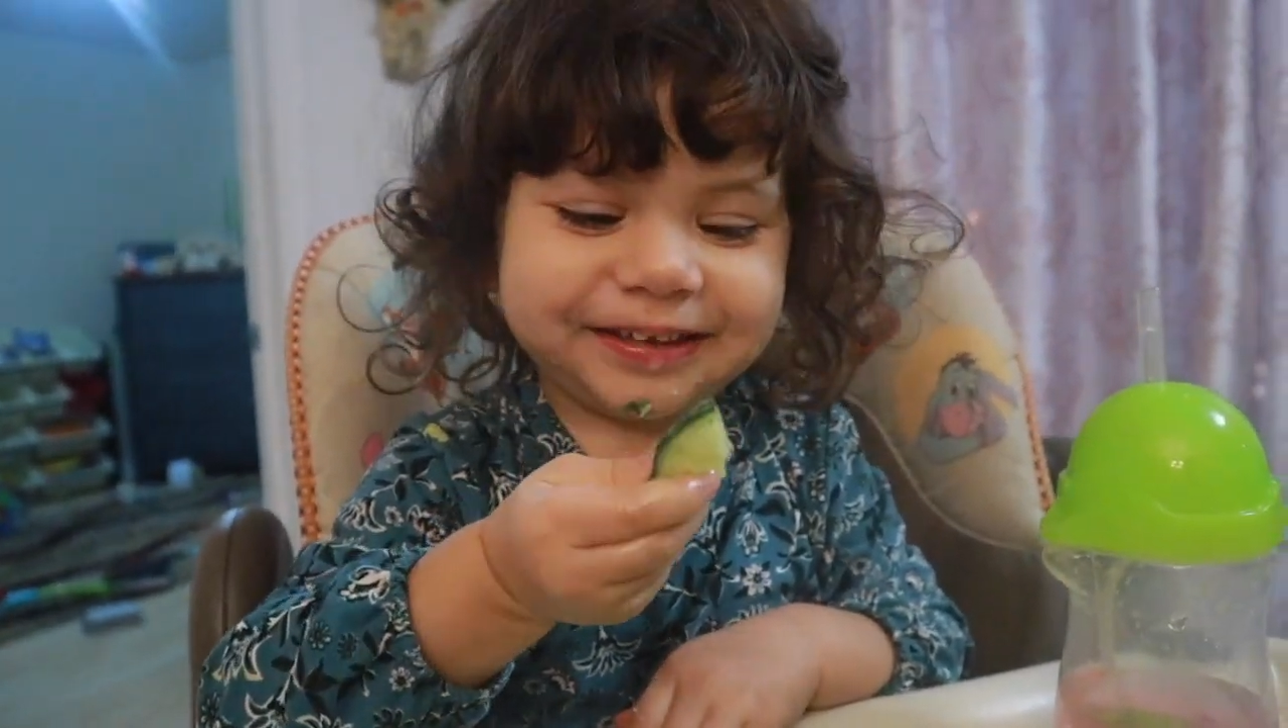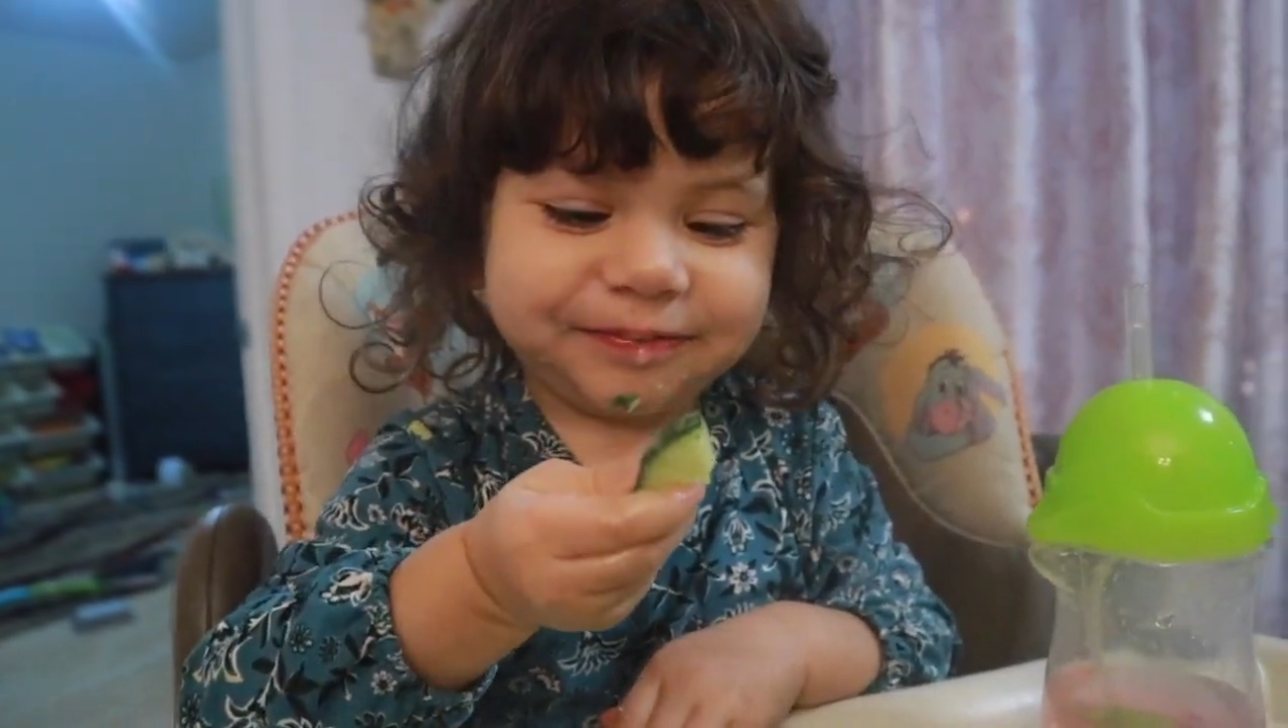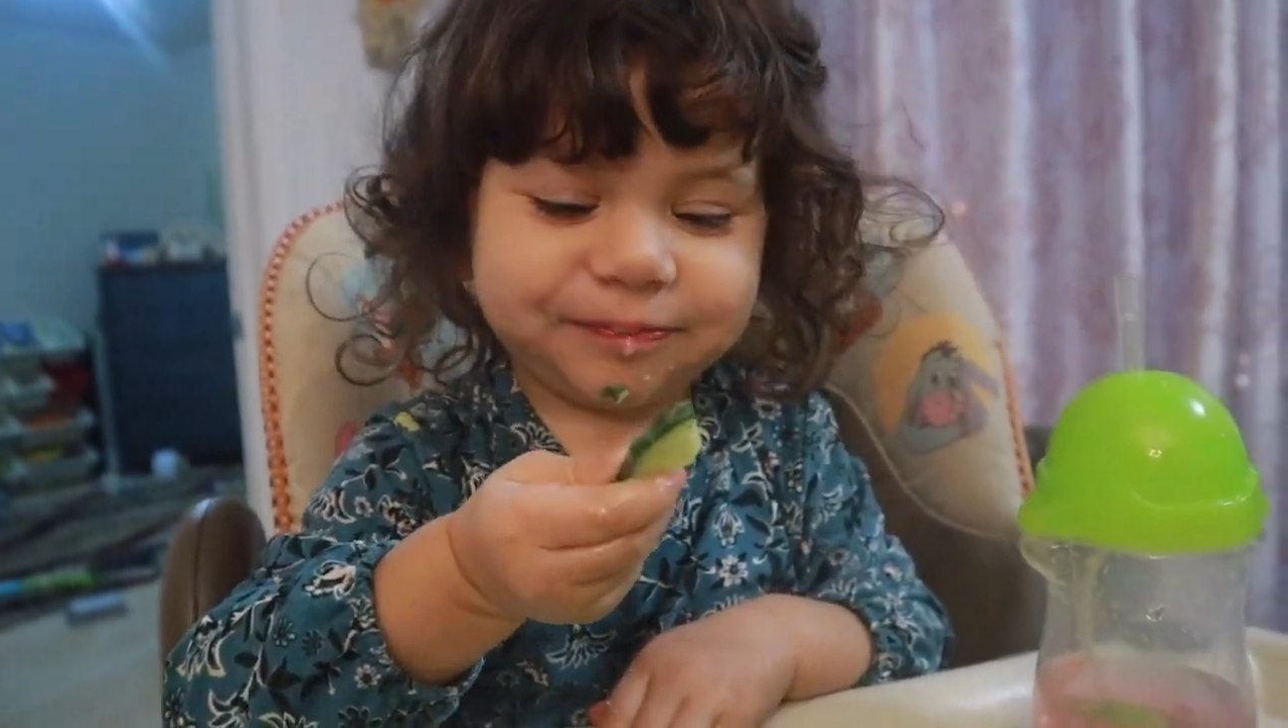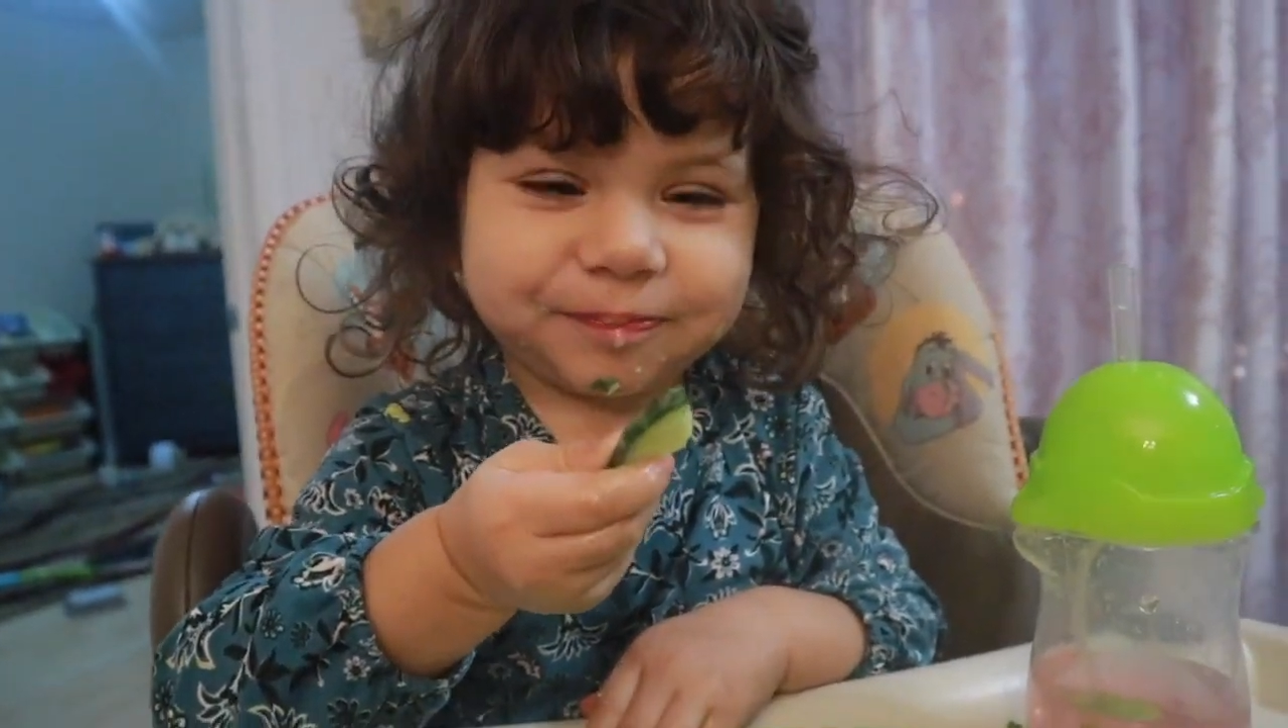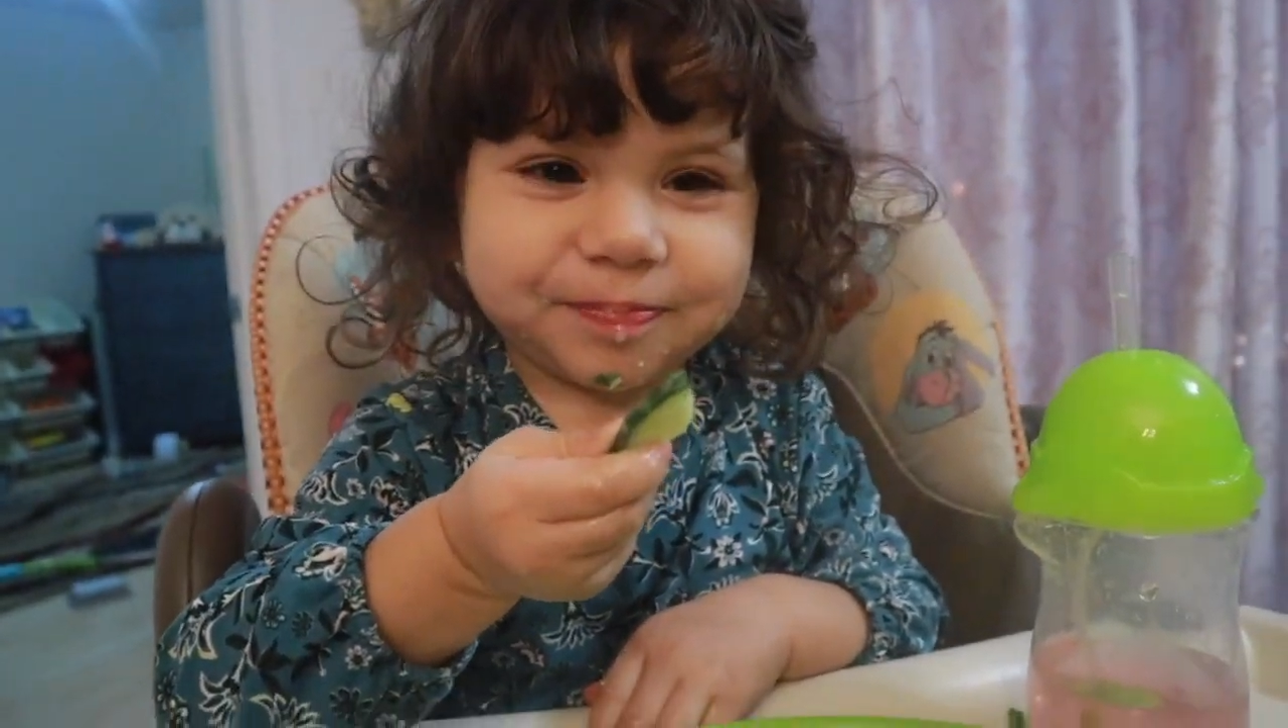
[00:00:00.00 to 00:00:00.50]

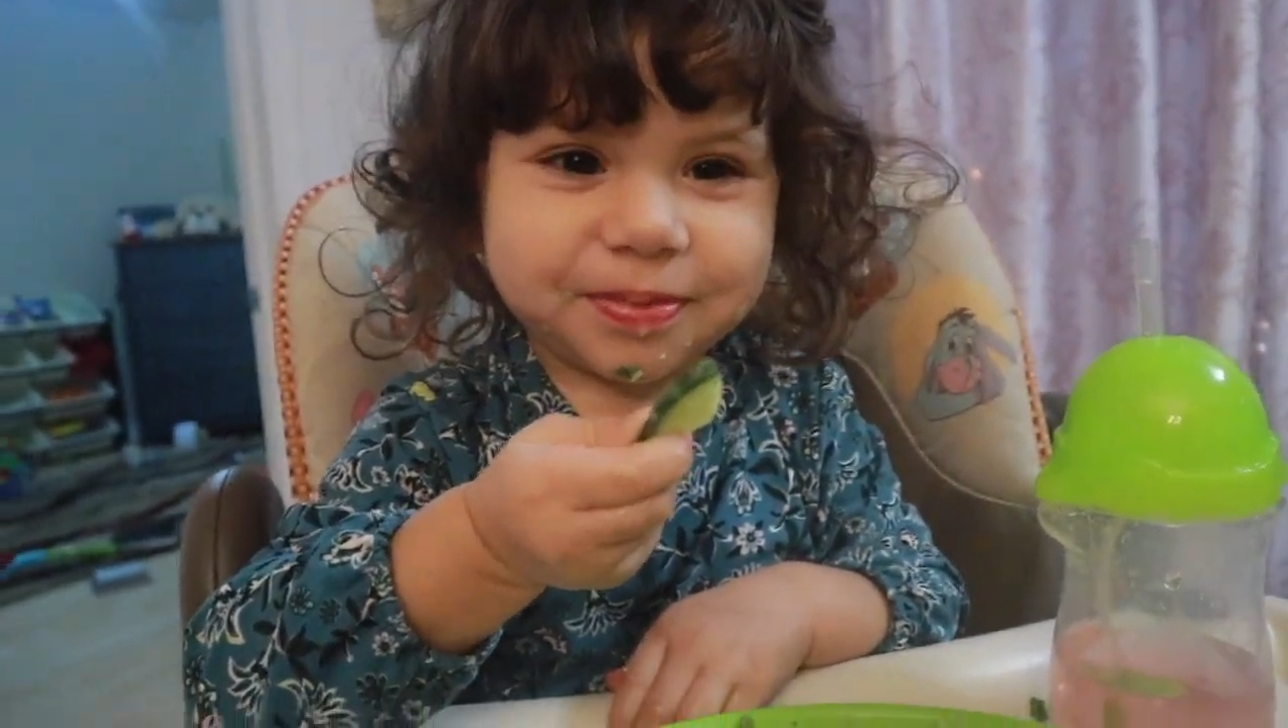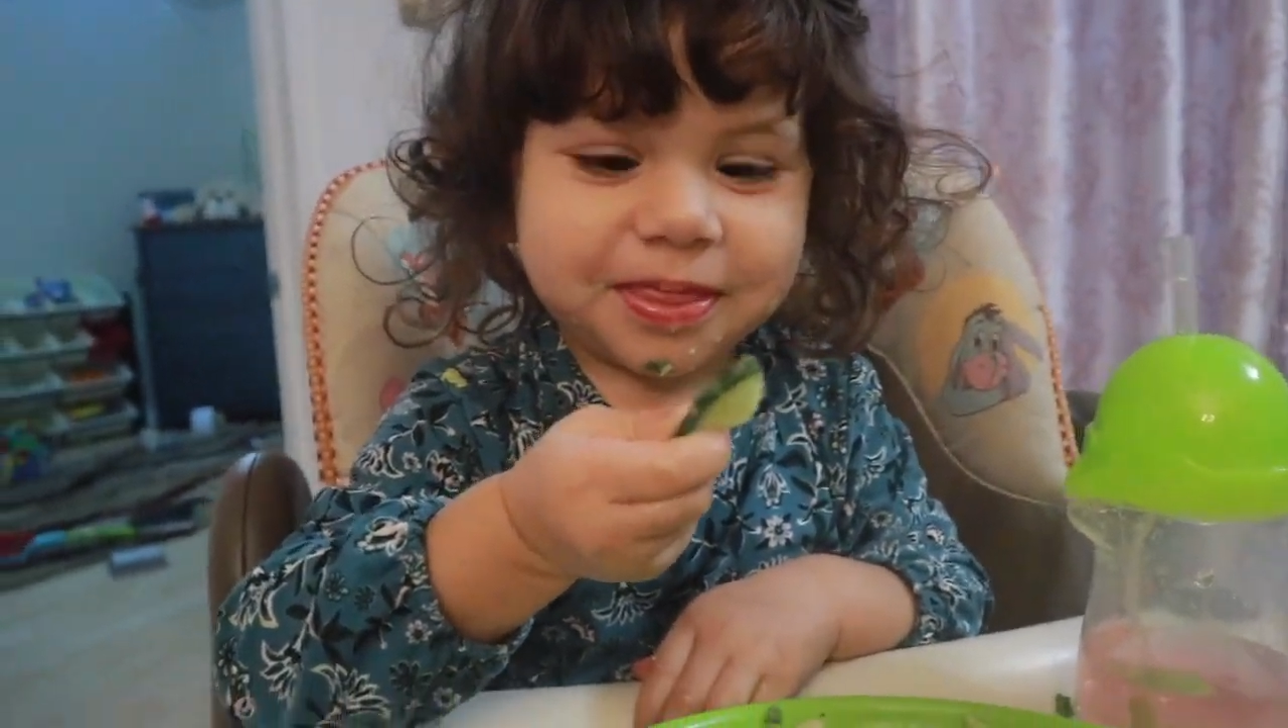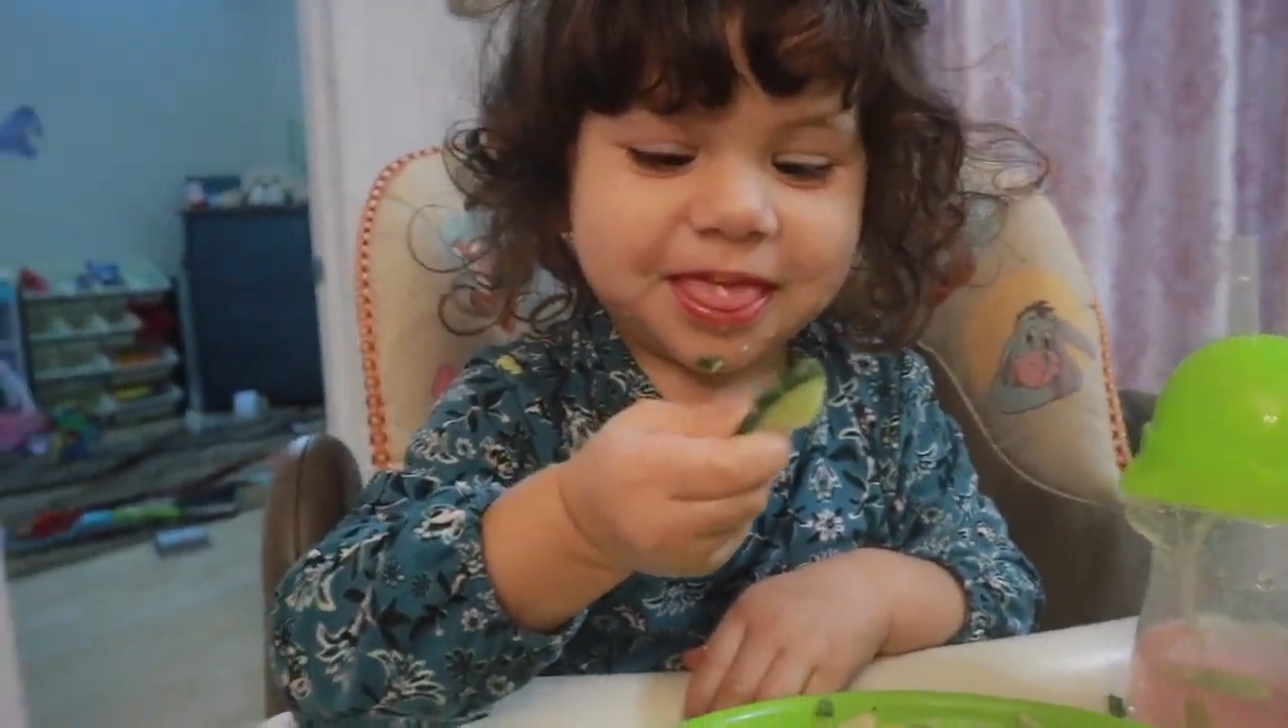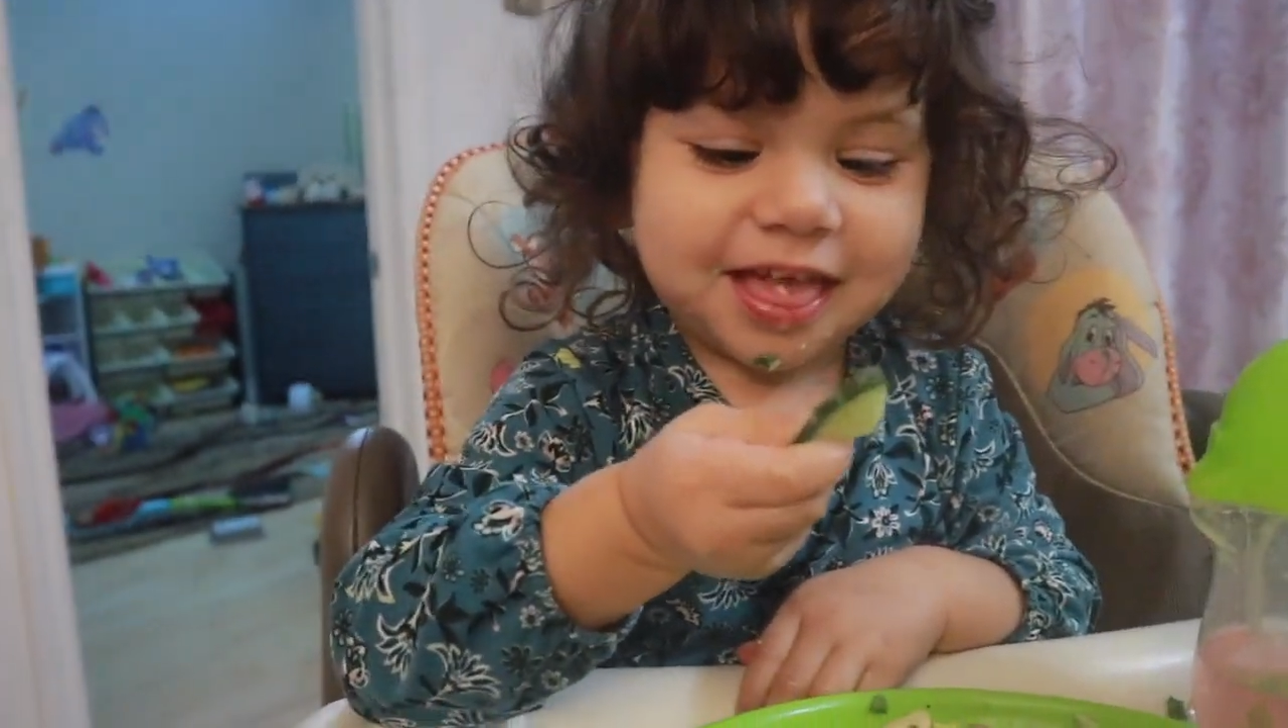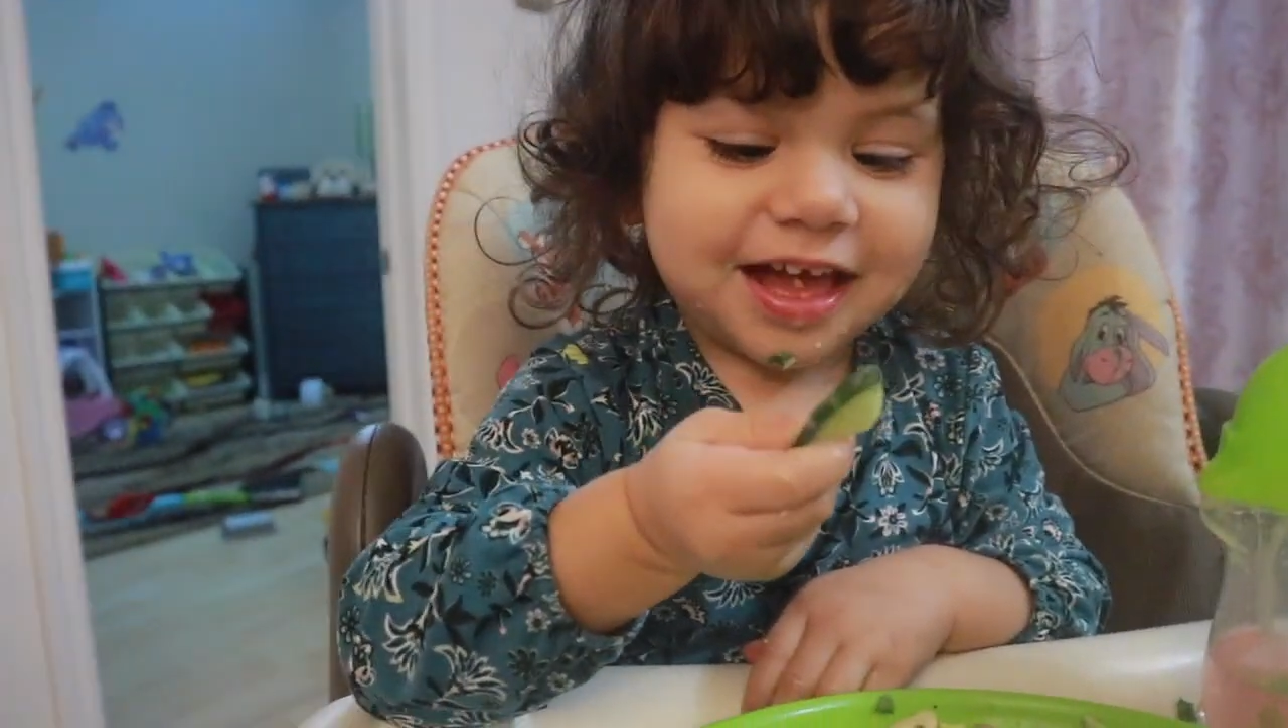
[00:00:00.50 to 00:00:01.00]
Cucumber?